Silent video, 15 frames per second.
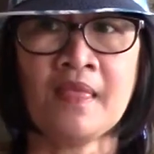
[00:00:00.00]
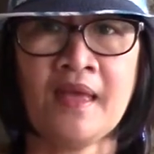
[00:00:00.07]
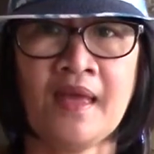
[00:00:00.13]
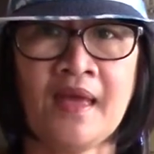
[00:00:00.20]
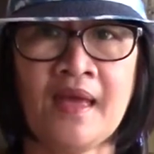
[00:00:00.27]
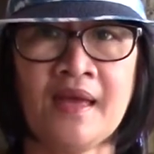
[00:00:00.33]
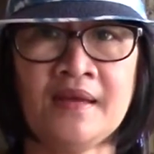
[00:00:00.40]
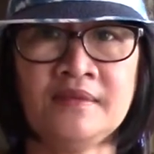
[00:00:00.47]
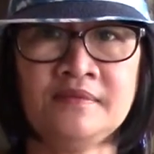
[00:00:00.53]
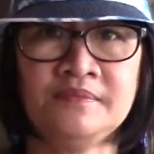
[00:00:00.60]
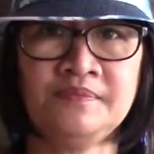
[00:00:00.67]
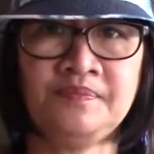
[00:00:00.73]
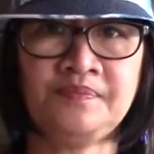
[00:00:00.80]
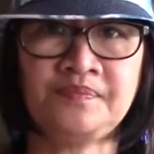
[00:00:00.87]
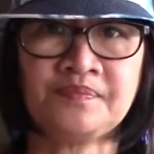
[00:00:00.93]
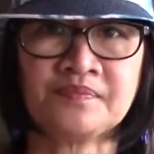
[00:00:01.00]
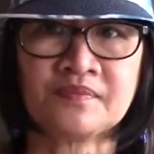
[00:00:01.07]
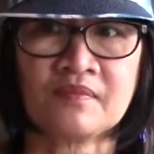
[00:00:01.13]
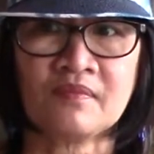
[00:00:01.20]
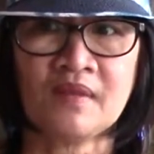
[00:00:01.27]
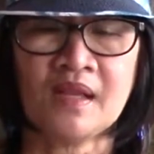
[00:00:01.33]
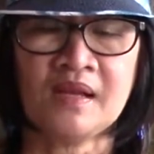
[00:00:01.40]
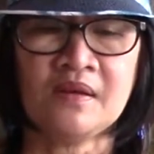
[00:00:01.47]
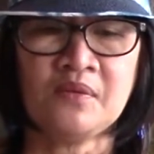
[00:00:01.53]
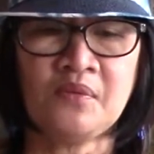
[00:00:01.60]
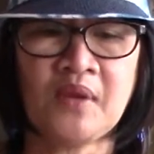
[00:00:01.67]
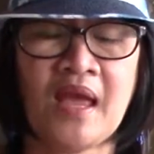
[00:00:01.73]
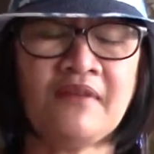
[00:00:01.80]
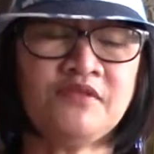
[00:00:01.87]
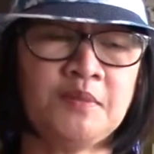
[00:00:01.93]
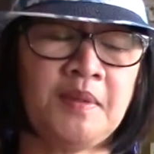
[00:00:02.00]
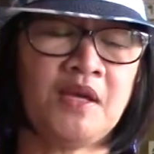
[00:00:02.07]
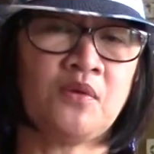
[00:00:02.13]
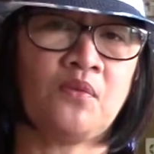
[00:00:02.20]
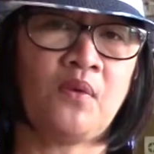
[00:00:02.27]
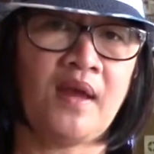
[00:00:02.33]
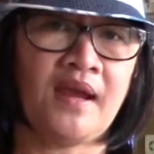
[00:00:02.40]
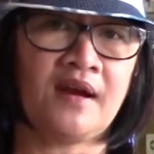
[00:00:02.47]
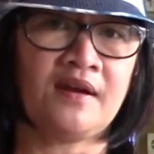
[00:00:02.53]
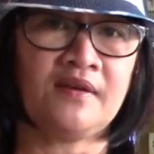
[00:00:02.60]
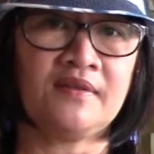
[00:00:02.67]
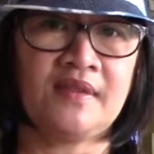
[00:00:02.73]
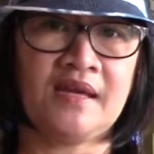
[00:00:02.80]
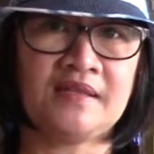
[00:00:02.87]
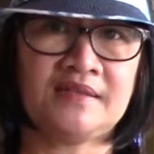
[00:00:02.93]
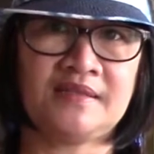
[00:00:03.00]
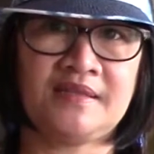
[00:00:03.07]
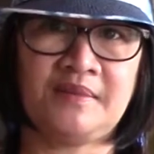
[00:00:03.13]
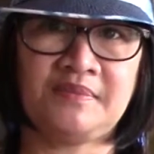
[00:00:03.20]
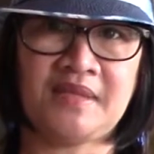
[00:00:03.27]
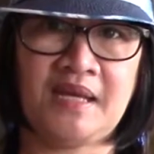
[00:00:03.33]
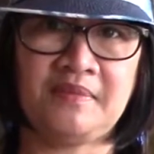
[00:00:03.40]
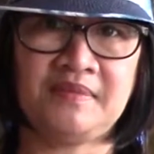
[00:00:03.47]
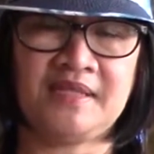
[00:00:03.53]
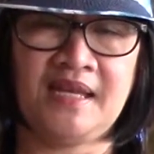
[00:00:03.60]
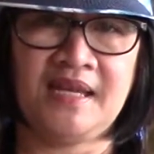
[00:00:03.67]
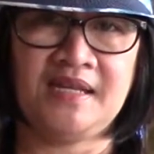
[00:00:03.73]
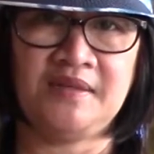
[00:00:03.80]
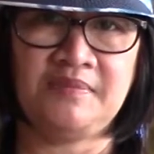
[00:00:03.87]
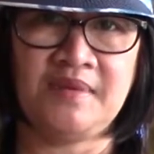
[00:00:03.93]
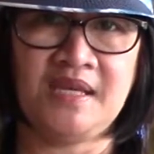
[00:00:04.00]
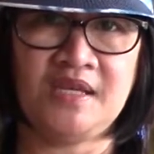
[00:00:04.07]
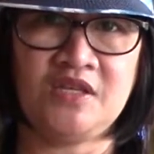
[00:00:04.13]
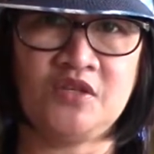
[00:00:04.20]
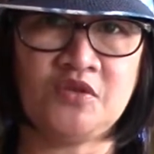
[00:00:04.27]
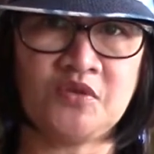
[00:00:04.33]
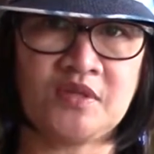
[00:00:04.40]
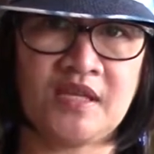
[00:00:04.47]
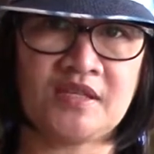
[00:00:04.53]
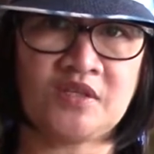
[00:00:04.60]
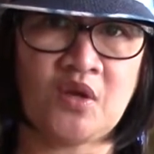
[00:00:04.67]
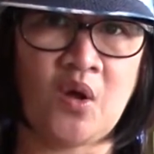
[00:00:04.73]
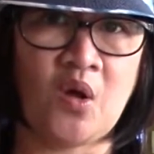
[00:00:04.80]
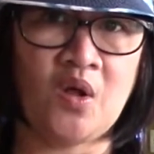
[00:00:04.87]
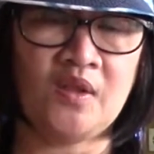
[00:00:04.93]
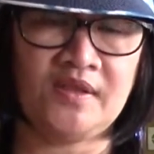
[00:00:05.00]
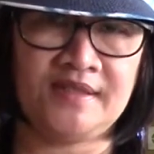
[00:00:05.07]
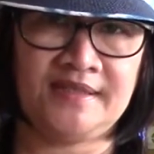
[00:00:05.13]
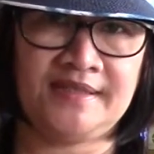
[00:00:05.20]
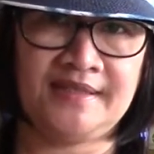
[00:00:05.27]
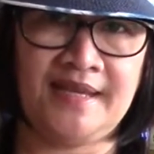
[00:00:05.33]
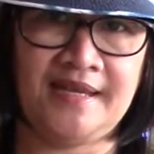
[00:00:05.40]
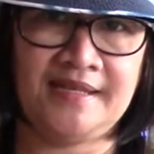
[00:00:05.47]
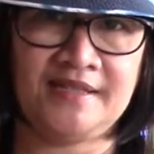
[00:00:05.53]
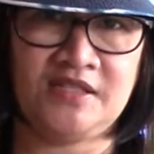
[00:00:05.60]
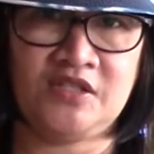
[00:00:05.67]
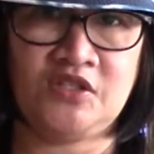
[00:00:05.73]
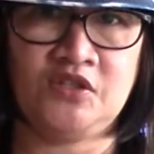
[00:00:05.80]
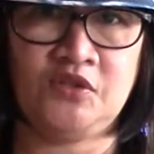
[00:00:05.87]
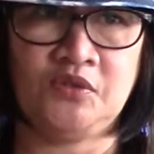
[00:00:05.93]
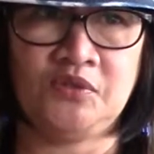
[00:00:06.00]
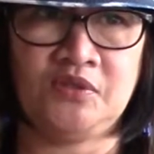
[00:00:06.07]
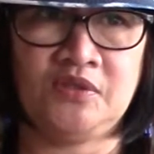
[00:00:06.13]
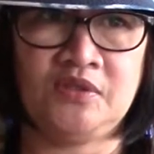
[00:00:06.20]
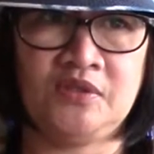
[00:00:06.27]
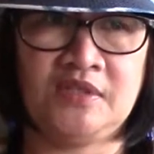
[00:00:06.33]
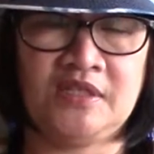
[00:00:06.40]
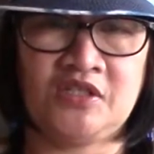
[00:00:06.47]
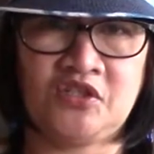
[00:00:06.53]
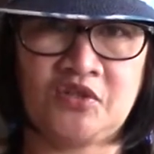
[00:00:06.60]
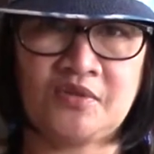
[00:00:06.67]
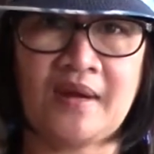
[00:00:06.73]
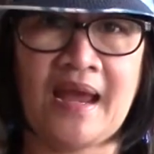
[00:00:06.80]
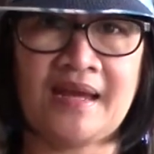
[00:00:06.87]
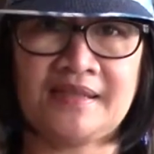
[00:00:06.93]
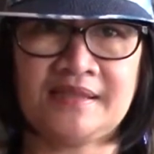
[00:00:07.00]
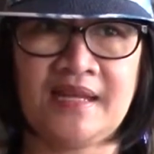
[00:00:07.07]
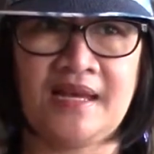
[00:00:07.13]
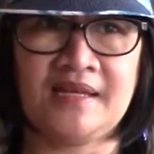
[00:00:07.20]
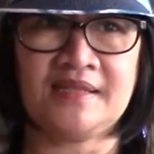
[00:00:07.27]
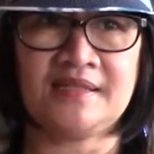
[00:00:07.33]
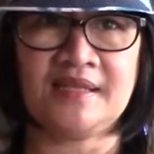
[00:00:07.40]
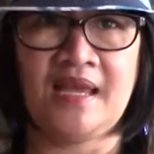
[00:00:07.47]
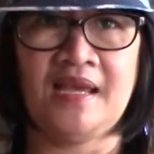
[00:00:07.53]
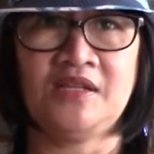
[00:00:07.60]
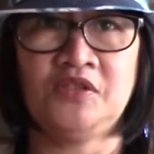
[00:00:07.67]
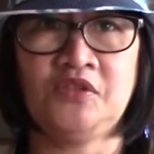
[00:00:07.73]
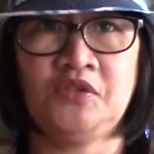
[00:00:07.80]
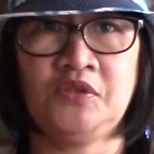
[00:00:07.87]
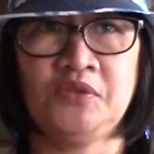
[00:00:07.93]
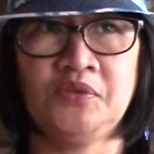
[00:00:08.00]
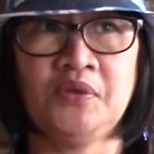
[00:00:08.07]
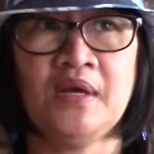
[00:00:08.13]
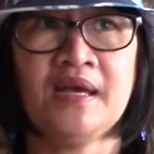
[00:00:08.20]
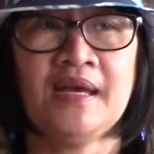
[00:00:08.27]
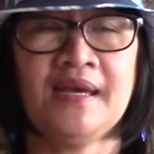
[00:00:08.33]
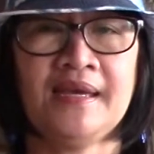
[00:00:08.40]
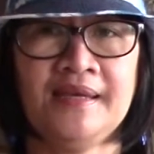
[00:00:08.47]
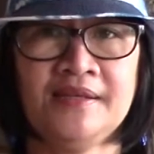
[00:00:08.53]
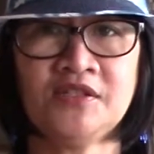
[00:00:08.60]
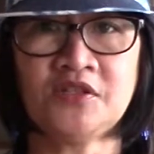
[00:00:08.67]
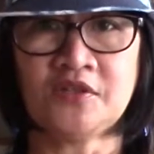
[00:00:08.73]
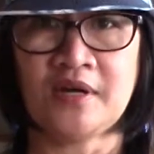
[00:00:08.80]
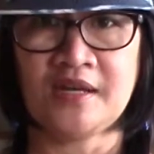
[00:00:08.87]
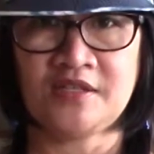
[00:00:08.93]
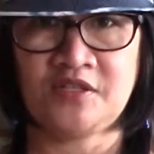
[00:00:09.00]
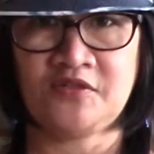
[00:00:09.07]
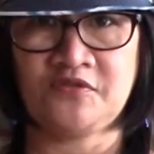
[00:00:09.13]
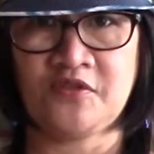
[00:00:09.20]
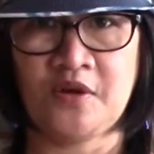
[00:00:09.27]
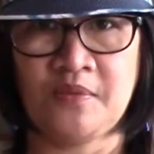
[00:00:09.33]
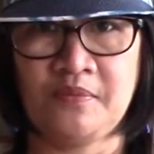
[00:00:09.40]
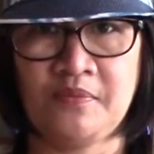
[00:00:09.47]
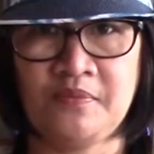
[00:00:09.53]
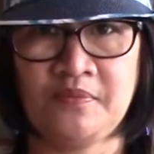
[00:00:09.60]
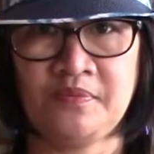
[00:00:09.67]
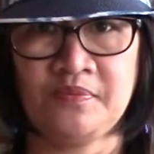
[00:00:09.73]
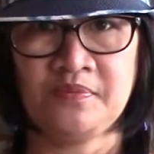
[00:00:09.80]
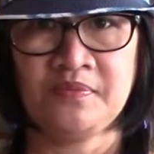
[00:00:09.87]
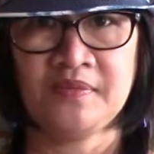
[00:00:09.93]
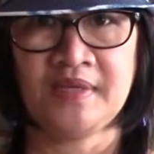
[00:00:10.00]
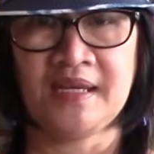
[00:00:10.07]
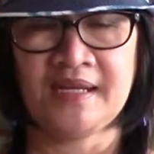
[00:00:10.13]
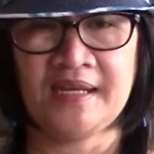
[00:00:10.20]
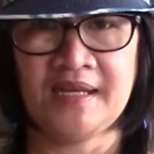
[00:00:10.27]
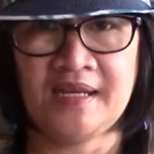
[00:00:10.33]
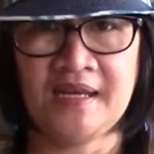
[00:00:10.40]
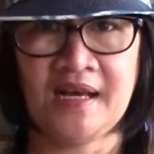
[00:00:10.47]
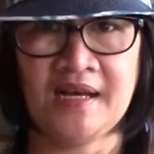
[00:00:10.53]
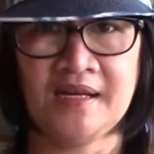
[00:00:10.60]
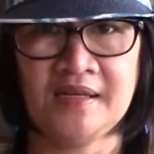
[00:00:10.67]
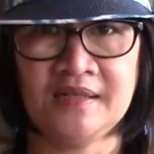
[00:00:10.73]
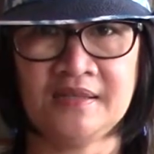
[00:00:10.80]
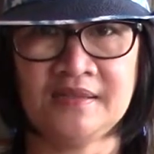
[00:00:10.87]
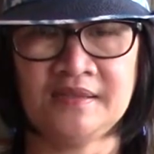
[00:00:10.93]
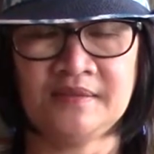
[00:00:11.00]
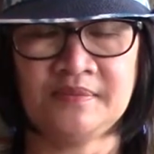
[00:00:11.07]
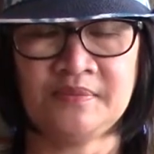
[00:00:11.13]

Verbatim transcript: And we have to be aware that sometimes the enemy uses all these things to distract us and to hinder us from getting uh,